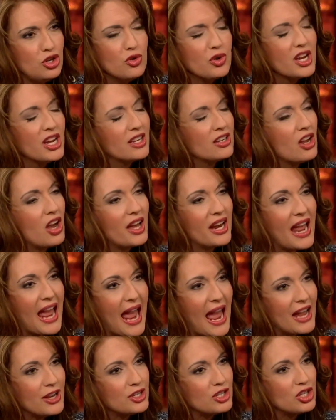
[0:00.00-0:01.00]
You cannot
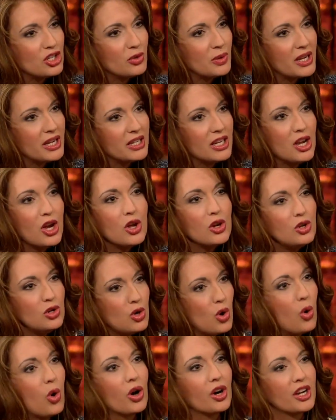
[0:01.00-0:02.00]
add to it,
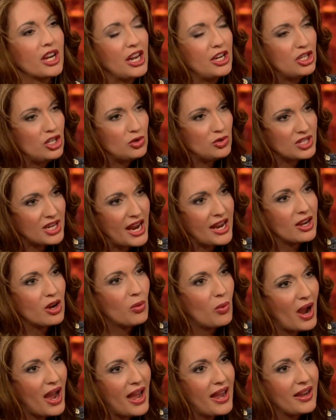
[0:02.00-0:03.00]
nor can you take
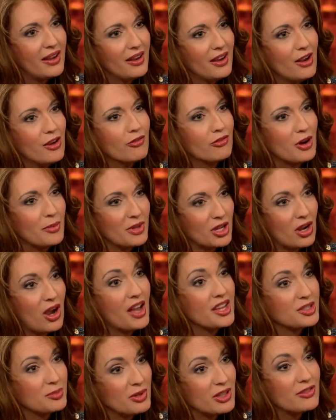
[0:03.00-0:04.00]
away from the
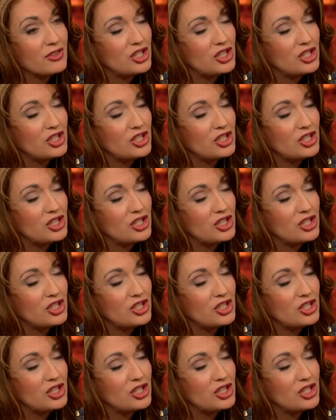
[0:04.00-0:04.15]
gospel of